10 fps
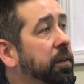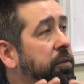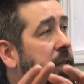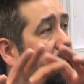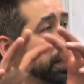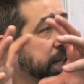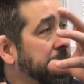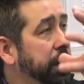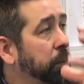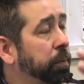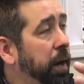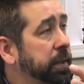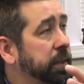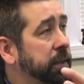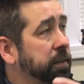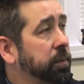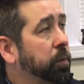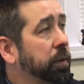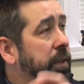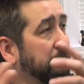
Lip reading: there's then a title process where the